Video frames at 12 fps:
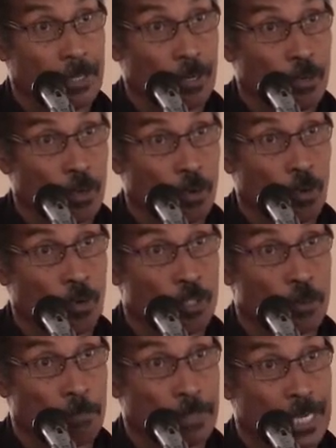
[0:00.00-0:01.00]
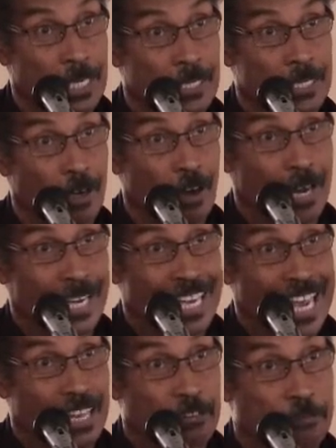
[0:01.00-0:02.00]
whose blood on
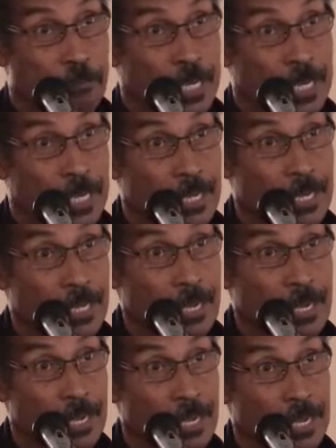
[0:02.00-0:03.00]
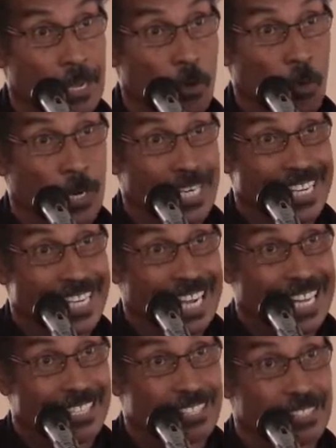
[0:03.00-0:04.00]
Calvary would
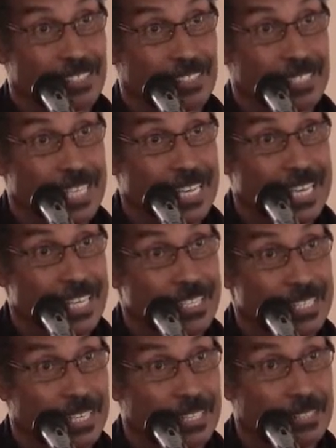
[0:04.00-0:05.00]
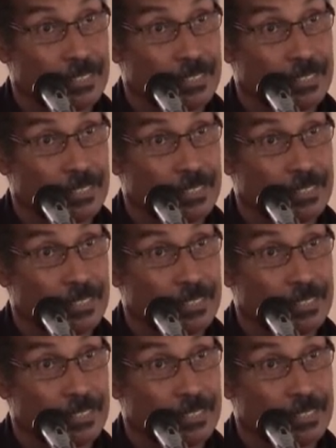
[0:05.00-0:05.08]
cancel his sin